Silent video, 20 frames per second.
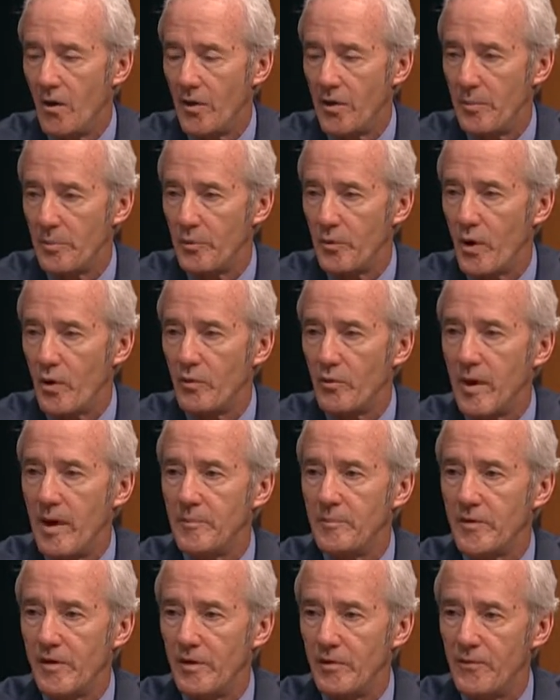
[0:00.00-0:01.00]

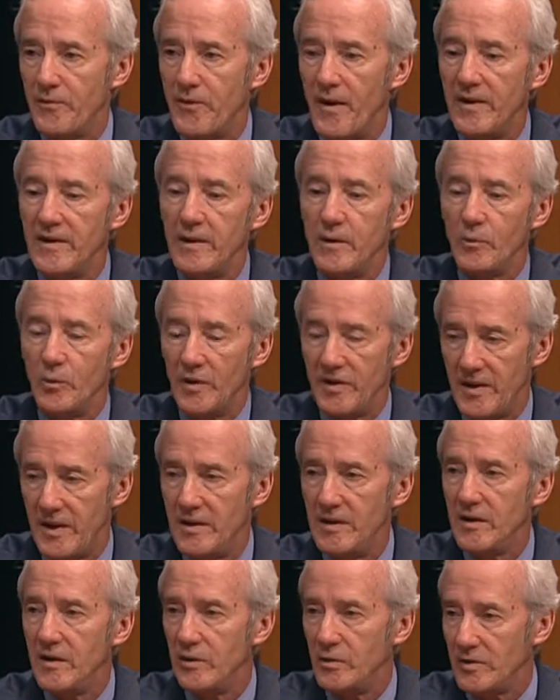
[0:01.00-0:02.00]
programs that are funded
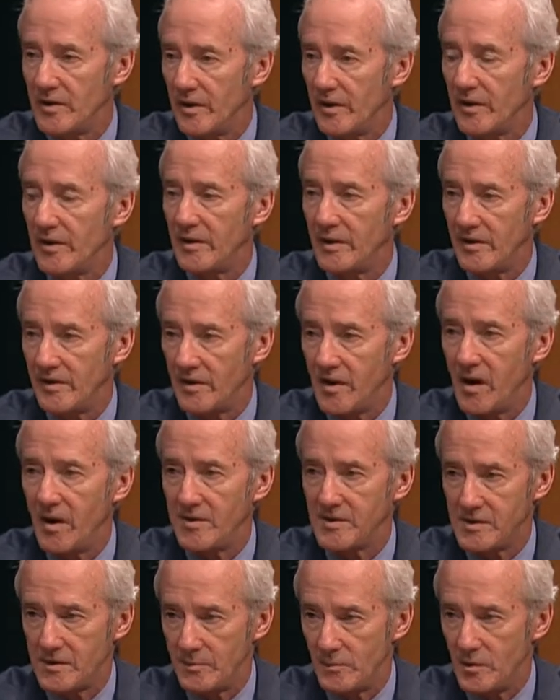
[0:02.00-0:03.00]
within the utilities
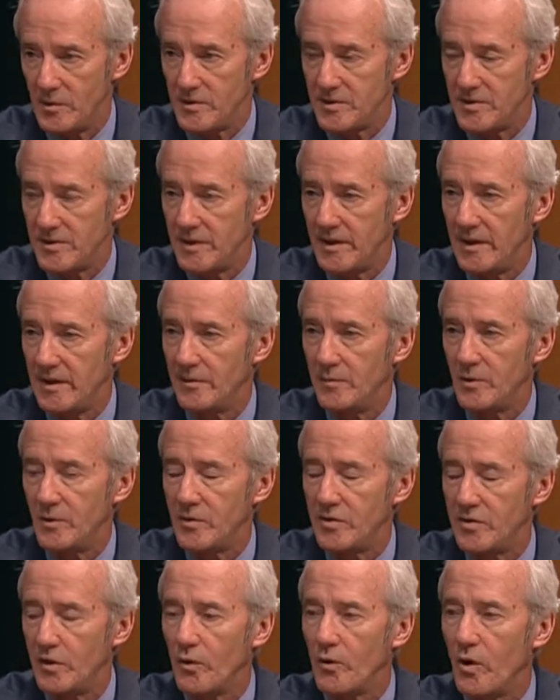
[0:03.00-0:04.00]
customers, the
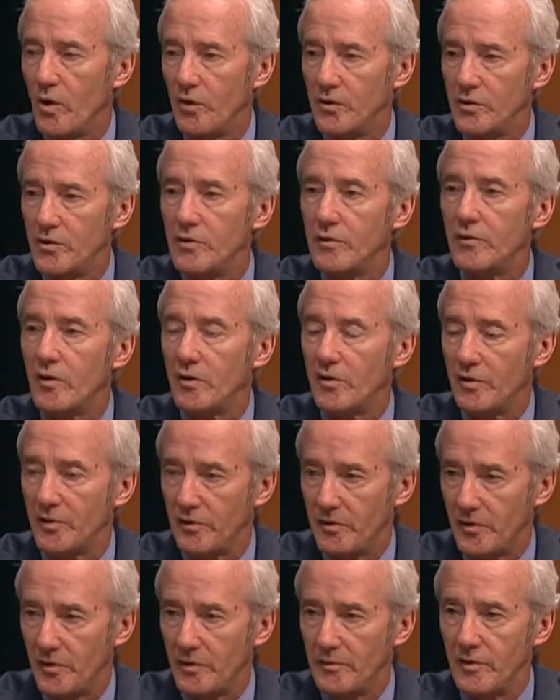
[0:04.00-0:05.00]
so-called universal
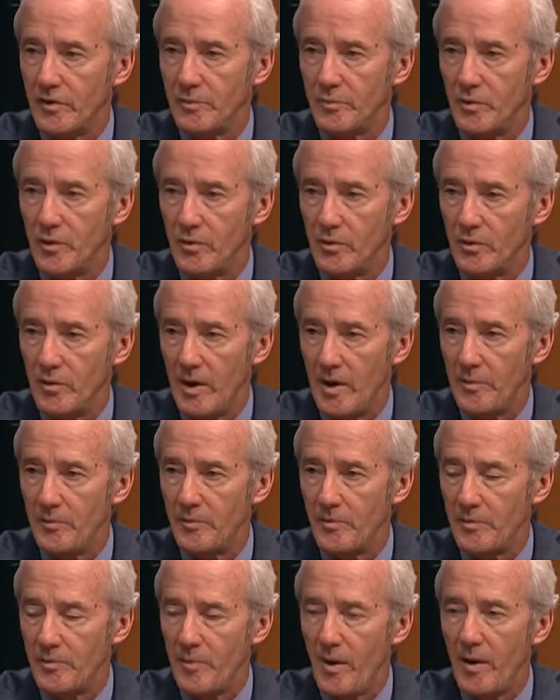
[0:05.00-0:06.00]
service
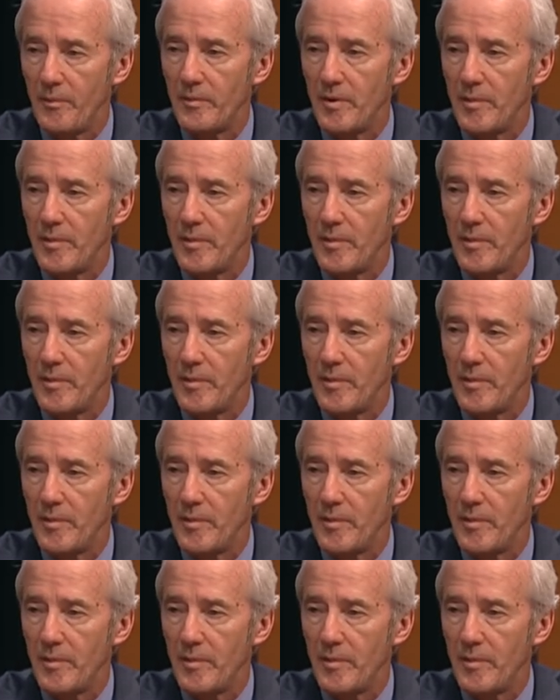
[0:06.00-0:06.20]
programs. There's probably